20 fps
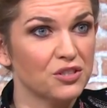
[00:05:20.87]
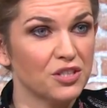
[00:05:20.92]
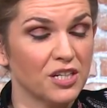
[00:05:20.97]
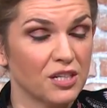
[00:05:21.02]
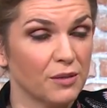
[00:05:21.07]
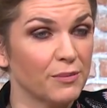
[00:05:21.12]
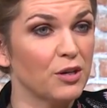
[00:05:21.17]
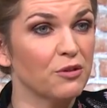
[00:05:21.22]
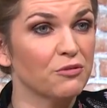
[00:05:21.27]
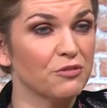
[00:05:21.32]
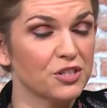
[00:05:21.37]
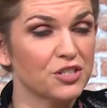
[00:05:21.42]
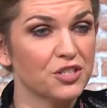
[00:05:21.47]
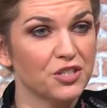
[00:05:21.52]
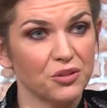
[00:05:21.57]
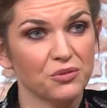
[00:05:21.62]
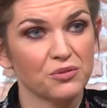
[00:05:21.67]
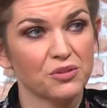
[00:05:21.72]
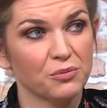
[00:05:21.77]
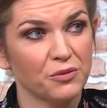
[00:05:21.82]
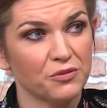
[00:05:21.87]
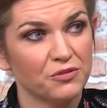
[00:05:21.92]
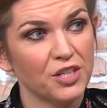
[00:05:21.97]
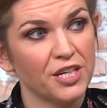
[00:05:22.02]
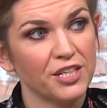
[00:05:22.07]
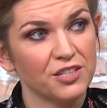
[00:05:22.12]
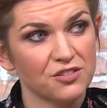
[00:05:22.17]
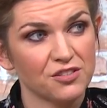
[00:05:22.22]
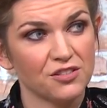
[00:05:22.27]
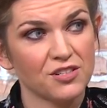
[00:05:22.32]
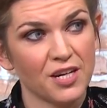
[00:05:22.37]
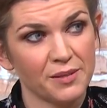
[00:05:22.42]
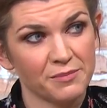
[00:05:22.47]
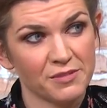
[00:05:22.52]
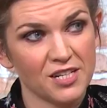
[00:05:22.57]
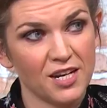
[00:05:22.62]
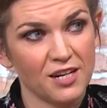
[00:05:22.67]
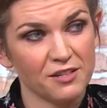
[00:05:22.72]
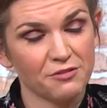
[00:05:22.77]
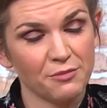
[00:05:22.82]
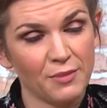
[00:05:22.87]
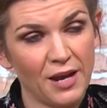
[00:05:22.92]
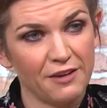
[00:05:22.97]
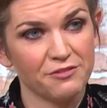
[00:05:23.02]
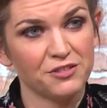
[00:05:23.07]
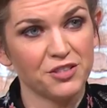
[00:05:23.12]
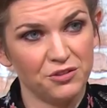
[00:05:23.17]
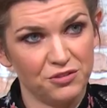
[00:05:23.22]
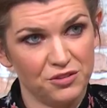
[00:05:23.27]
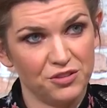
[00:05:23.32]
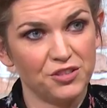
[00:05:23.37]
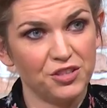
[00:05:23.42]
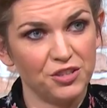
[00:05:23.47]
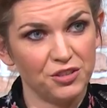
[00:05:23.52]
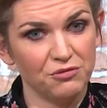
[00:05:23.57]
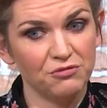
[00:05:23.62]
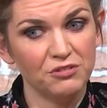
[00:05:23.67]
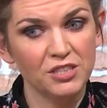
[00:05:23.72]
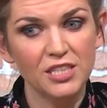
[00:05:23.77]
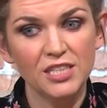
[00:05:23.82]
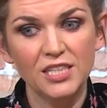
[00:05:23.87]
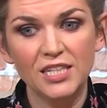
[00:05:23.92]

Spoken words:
it'll be over at 2, so we've changed the time slot from 2:30 to 2.